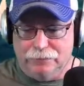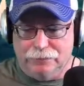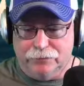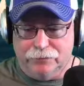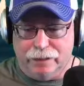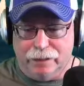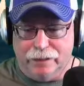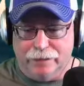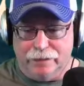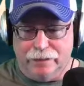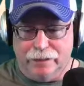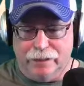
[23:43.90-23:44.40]

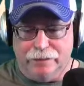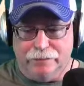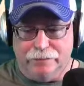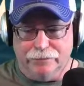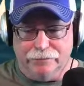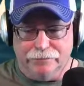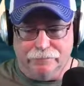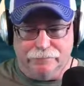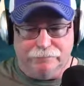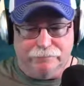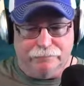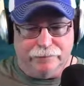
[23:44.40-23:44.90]
trying to
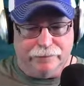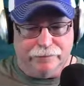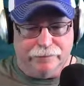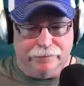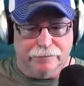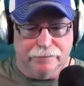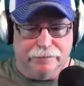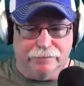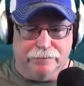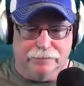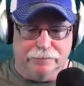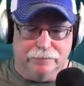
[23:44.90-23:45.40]
catch these
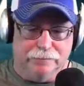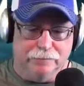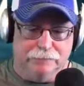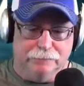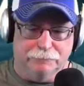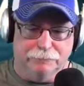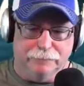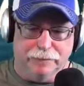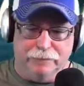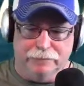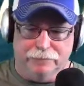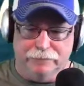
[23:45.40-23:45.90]
fish,
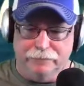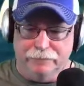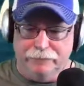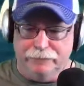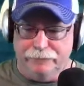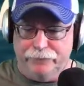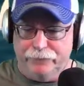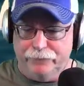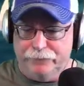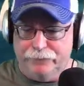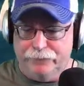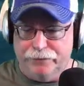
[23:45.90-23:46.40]
especially
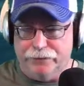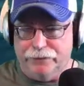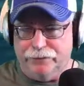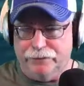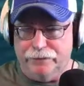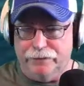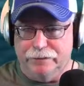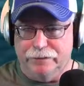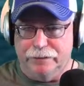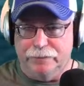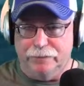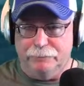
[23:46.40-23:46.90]
if you're
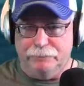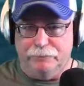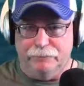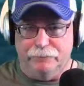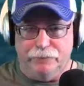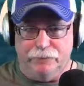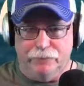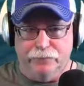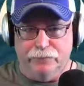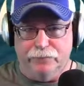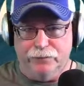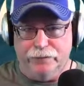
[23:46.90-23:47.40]
fishing deep.
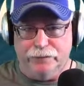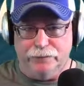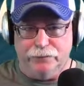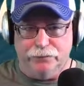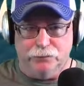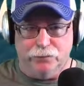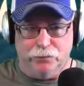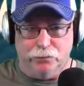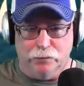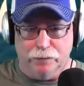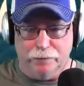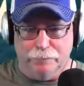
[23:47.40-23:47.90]
If you're
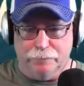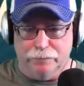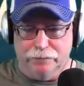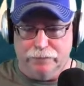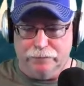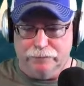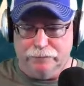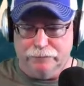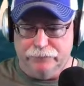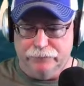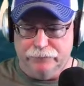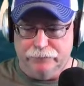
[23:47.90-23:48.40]
fishing
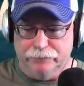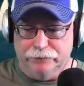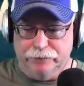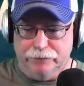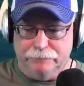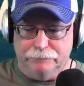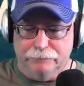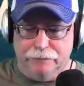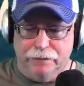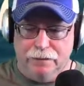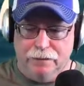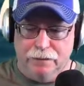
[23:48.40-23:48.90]
20+ foot
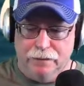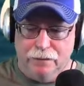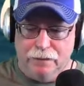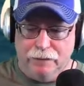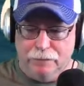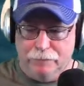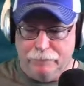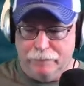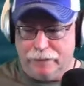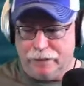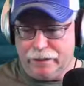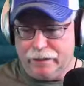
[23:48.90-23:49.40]
deep,
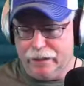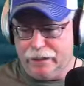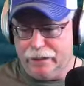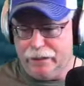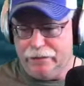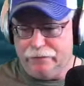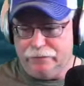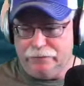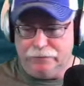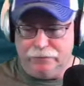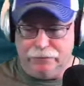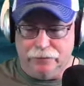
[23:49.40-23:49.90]
oh my
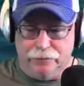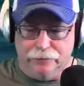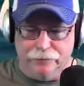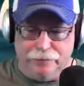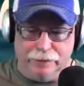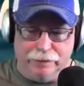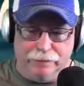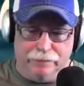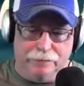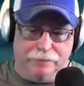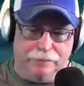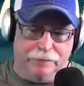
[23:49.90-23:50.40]
gosh, you know,
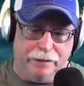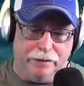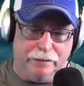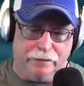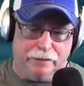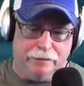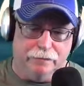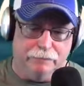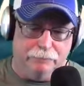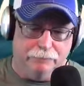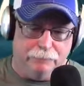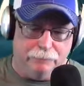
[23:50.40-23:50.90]

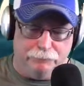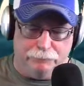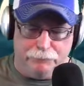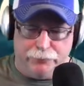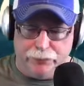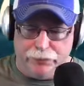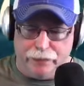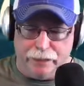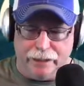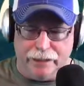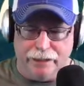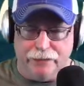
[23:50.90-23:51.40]
that can
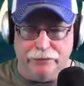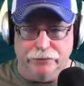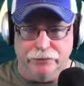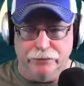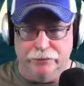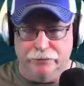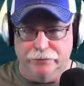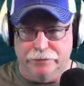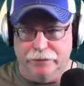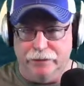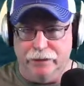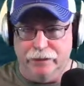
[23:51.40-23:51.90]
put age
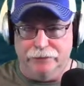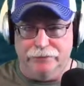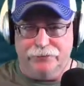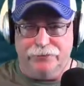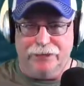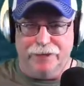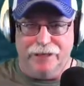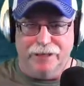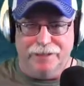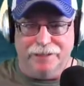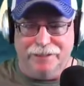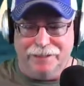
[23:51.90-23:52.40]
on you
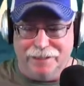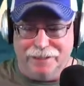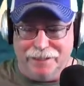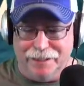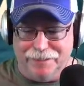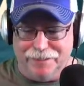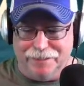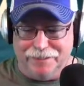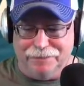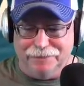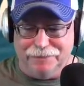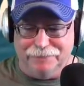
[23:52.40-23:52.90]
trying to
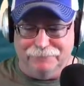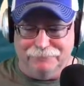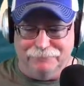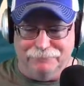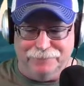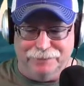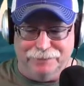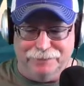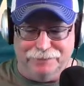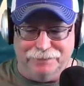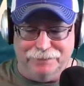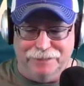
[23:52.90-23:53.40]
catch these
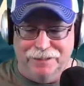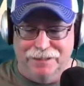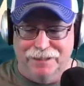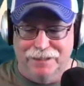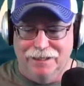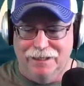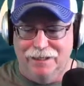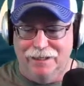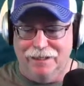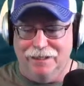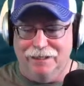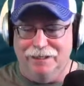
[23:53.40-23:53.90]
fish
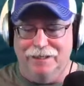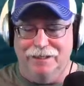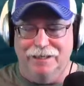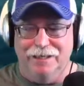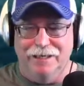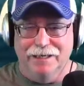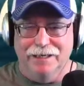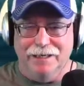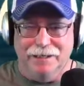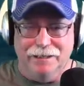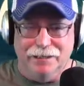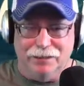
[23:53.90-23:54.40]

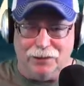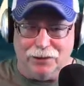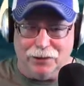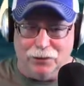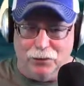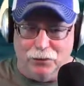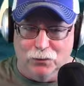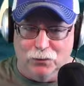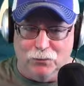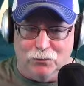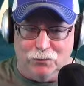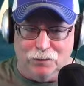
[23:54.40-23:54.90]
in a
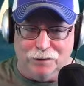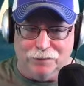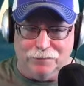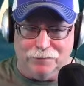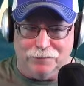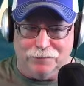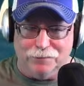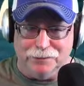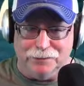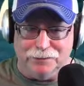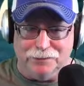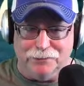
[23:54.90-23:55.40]
cold
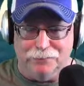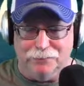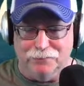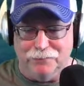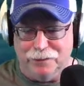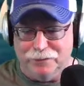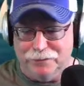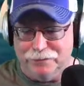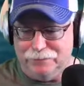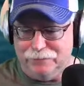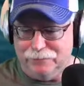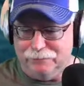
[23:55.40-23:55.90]
water
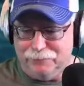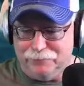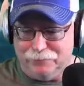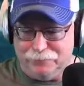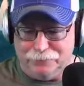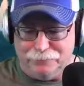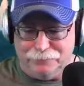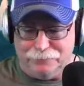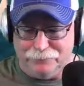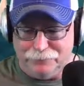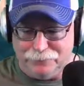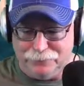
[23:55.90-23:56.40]
situation. When
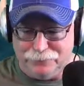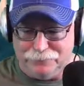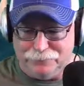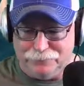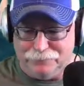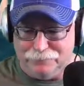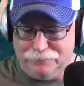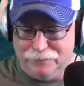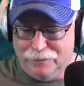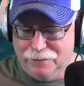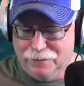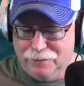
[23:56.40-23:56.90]
you're
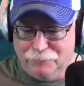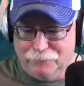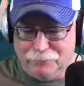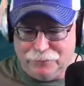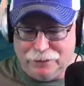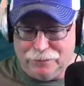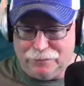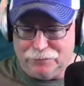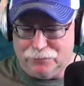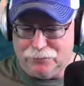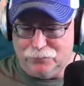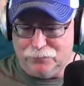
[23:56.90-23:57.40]
fishing
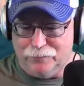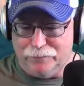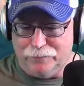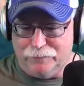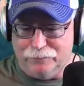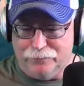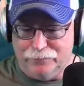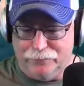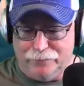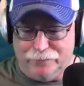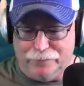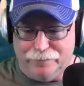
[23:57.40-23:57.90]
plus 20
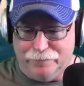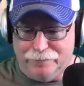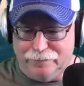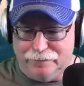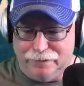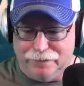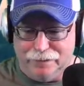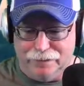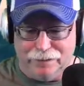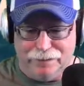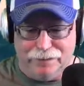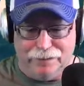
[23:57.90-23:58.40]
foot,
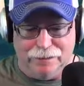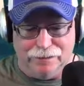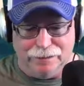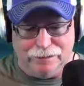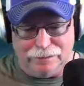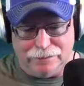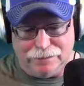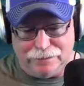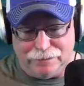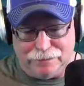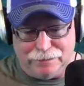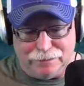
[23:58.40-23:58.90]

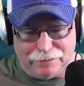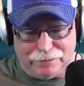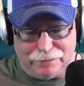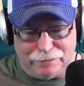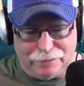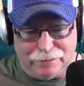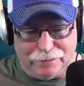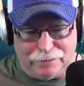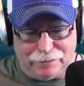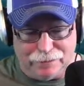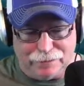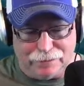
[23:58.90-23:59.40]

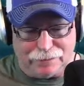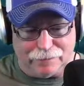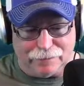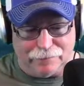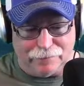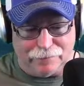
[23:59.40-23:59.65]
it